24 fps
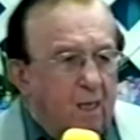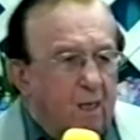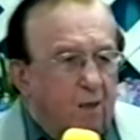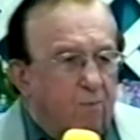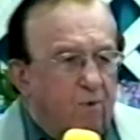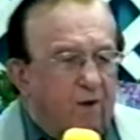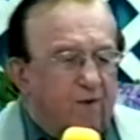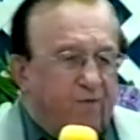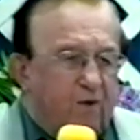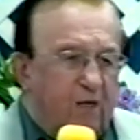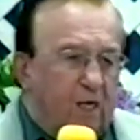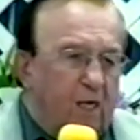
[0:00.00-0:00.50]

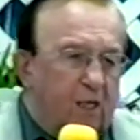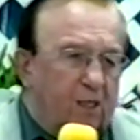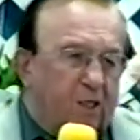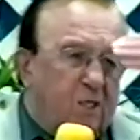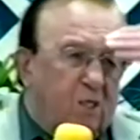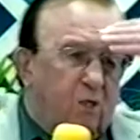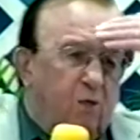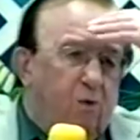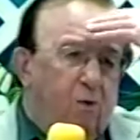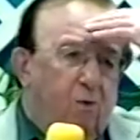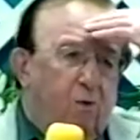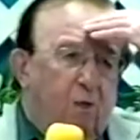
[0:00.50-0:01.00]
We've got
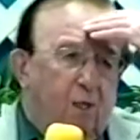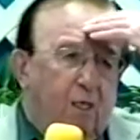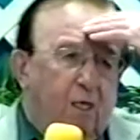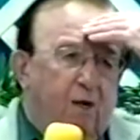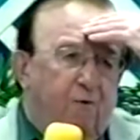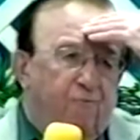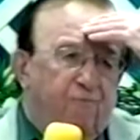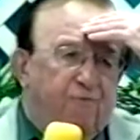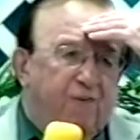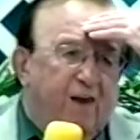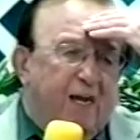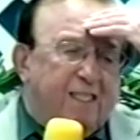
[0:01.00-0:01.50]
to
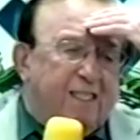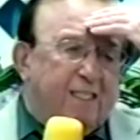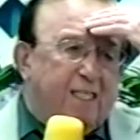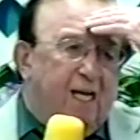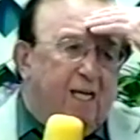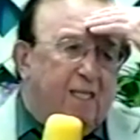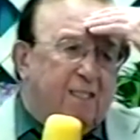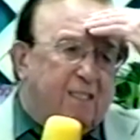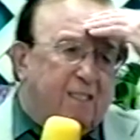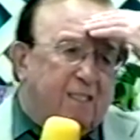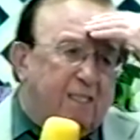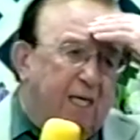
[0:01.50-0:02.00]
confess
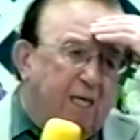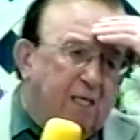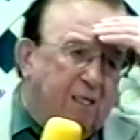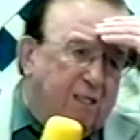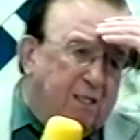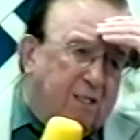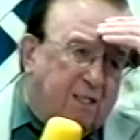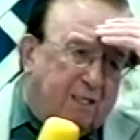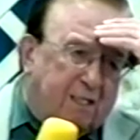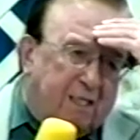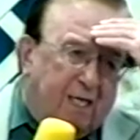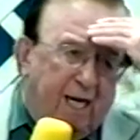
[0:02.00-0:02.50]
our
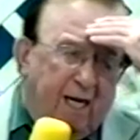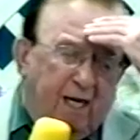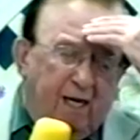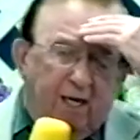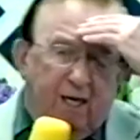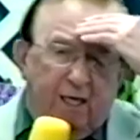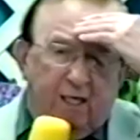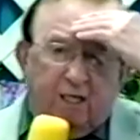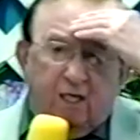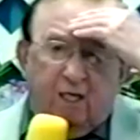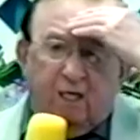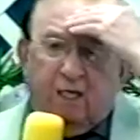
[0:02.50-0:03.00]
sins
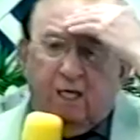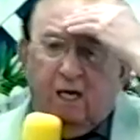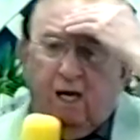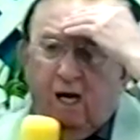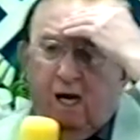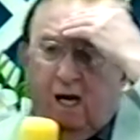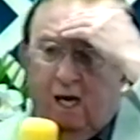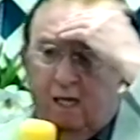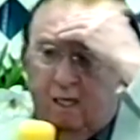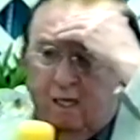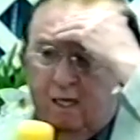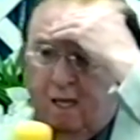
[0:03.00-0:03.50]
daily to
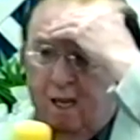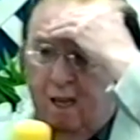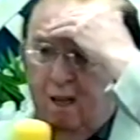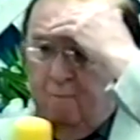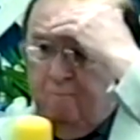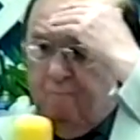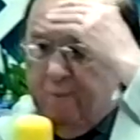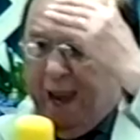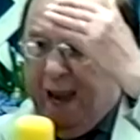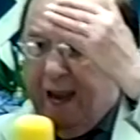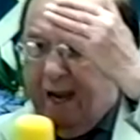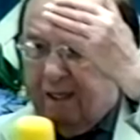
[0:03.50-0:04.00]
God.
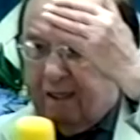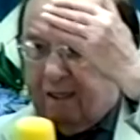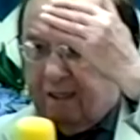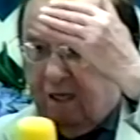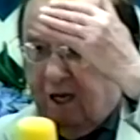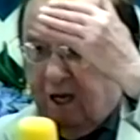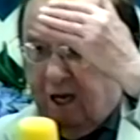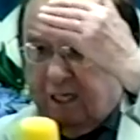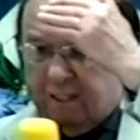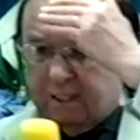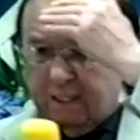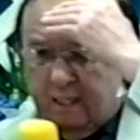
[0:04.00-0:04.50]
Bad
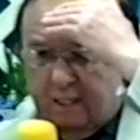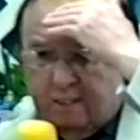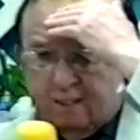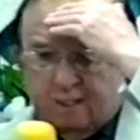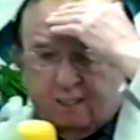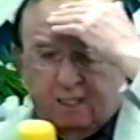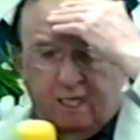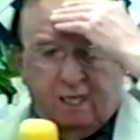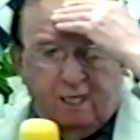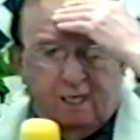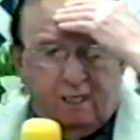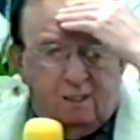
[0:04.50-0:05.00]
thoughts are
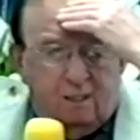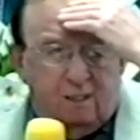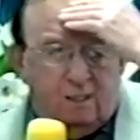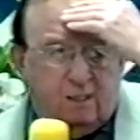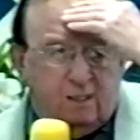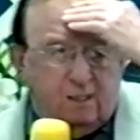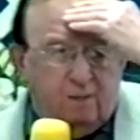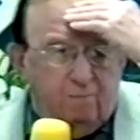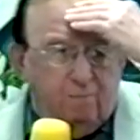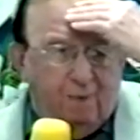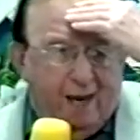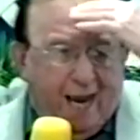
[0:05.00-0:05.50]

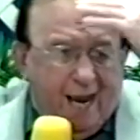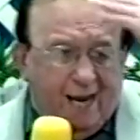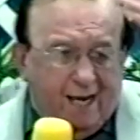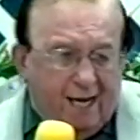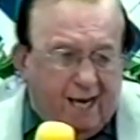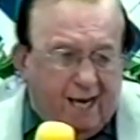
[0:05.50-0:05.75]
sins, bad